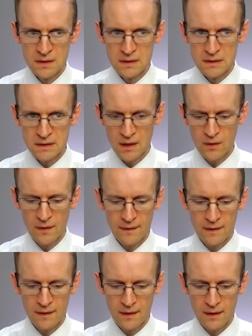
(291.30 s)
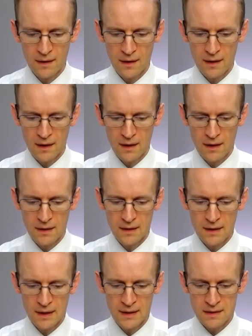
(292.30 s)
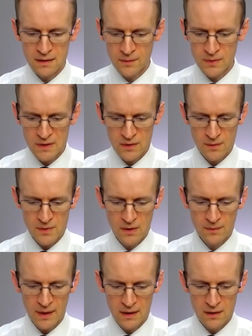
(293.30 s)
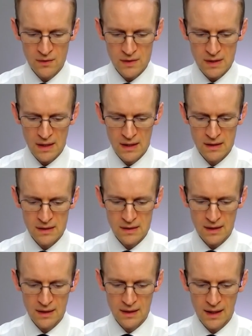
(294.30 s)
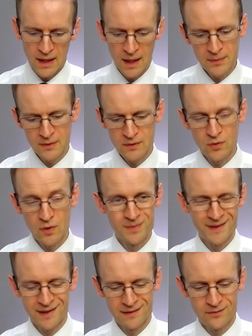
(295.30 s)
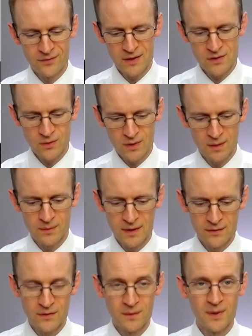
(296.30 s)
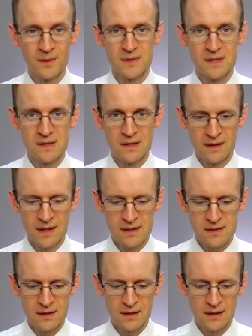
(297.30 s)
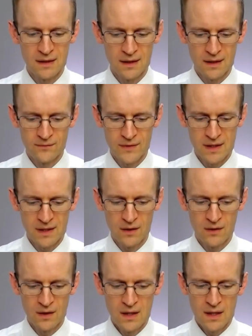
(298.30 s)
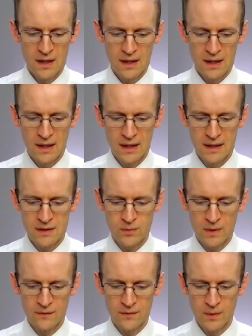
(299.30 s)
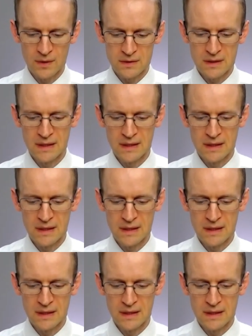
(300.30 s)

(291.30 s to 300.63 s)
So an example description you might use is Abbott Group, again, fictional company for the purposes of this video, is one of the world's